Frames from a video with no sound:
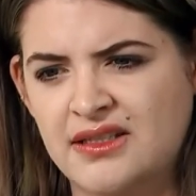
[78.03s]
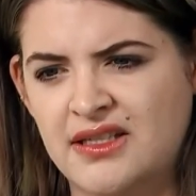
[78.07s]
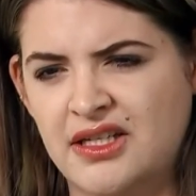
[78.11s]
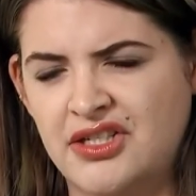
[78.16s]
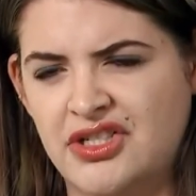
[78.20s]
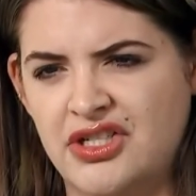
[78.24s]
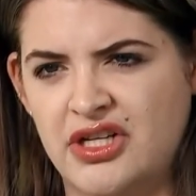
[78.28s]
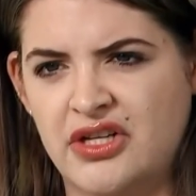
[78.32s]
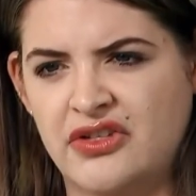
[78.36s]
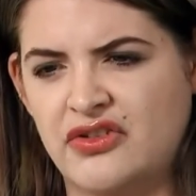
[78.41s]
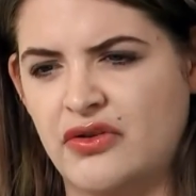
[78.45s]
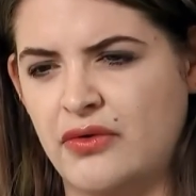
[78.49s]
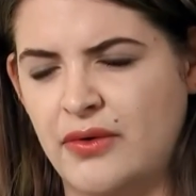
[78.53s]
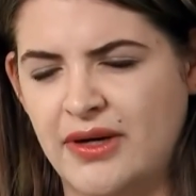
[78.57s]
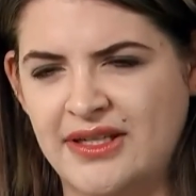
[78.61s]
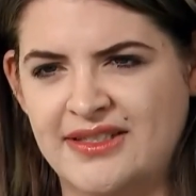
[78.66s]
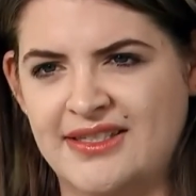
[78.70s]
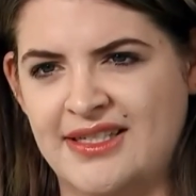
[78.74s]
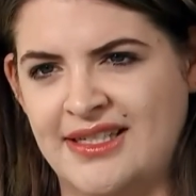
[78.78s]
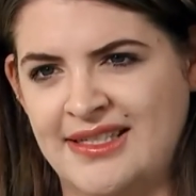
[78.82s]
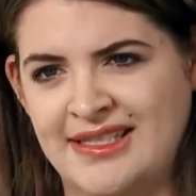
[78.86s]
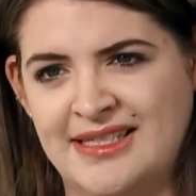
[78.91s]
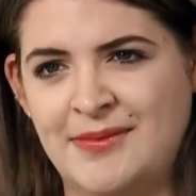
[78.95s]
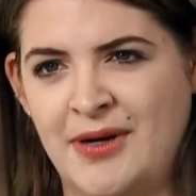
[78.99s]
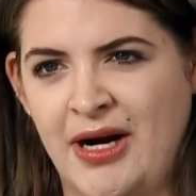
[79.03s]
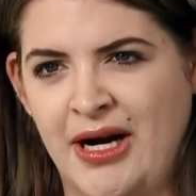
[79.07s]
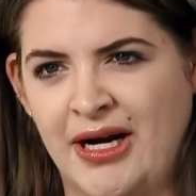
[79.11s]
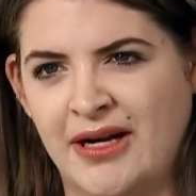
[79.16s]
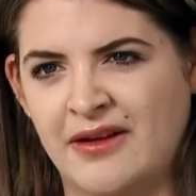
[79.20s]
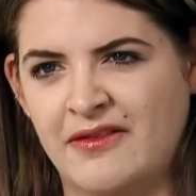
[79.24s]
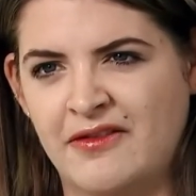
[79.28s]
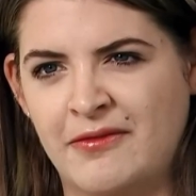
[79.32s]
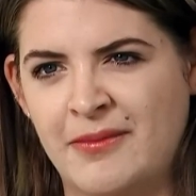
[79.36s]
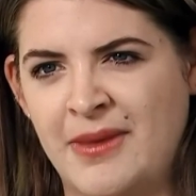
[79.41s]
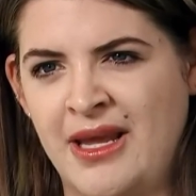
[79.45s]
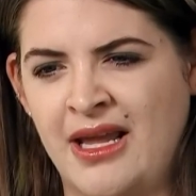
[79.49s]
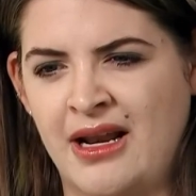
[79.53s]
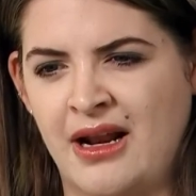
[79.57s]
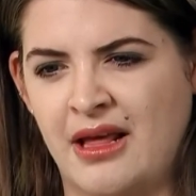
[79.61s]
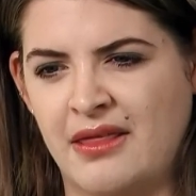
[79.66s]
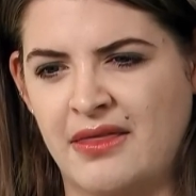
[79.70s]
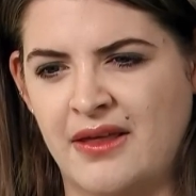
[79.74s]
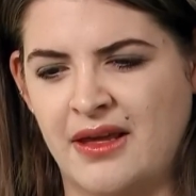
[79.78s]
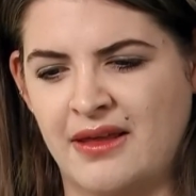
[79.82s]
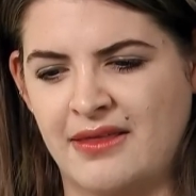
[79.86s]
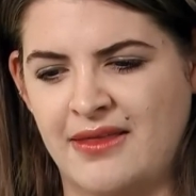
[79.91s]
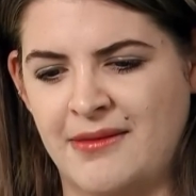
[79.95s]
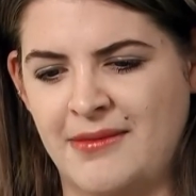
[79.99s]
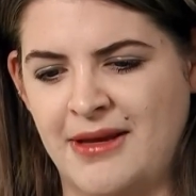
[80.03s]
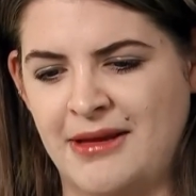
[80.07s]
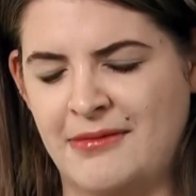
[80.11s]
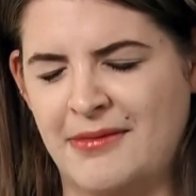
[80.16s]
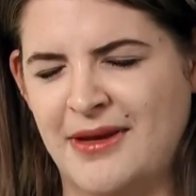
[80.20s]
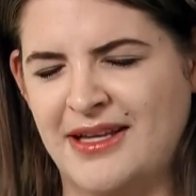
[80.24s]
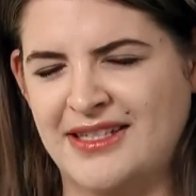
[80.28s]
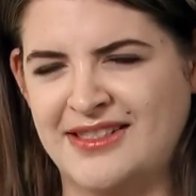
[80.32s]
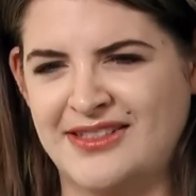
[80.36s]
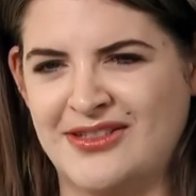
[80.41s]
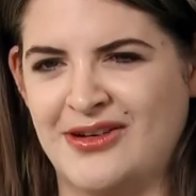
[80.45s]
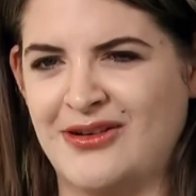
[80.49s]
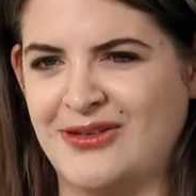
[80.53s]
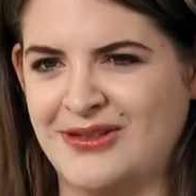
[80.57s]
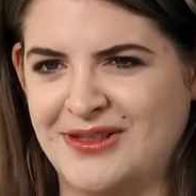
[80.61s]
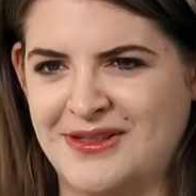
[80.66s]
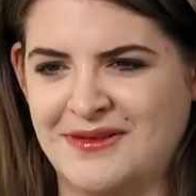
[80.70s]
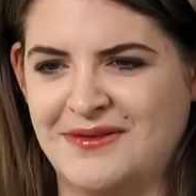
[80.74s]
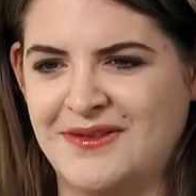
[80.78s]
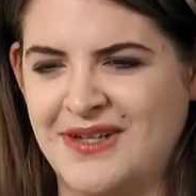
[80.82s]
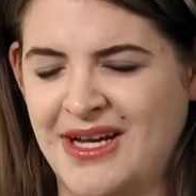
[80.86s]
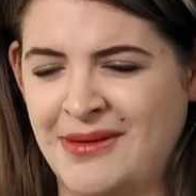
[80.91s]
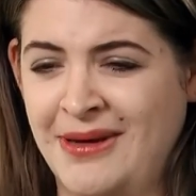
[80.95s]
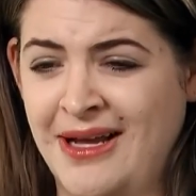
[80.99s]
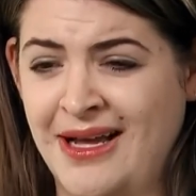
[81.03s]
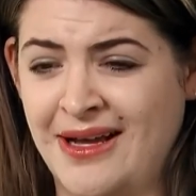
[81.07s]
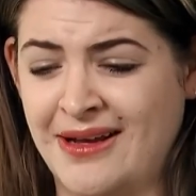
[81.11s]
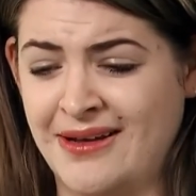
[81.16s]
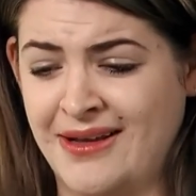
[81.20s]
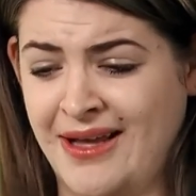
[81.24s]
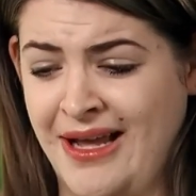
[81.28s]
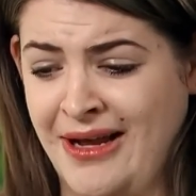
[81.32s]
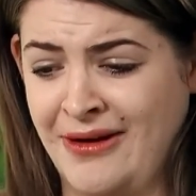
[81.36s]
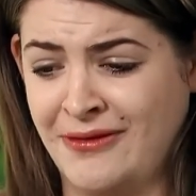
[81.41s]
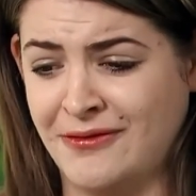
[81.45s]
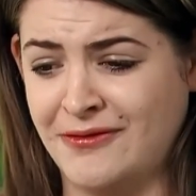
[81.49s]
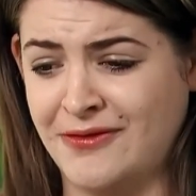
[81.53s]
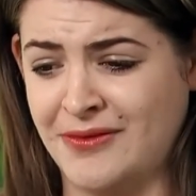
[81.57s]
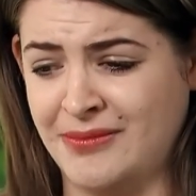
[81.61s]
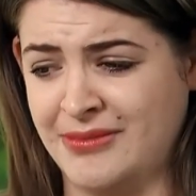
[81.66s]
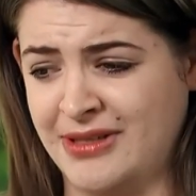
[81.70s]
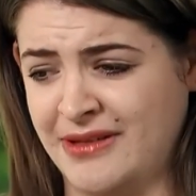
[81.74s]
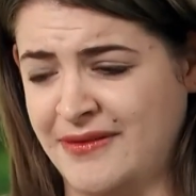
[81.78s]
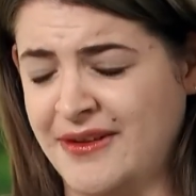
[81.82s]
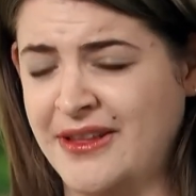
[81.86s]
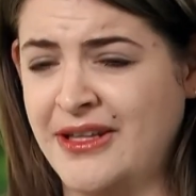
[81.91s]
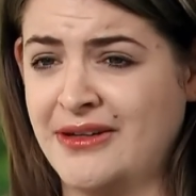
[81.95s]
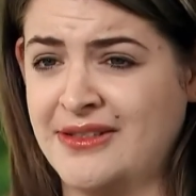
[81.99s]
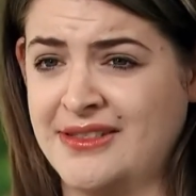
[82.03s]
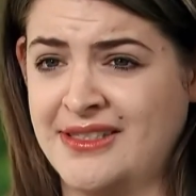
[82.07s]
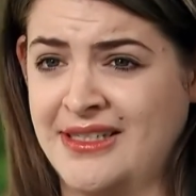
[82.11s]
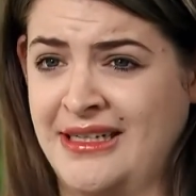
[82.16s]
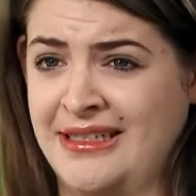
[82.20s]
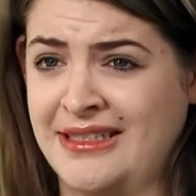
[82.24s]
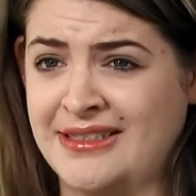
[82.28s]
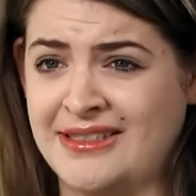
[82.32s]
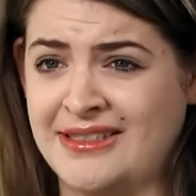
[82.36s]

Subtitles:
It's always inspiring for me, and I think that my best songs have come out from living there as a young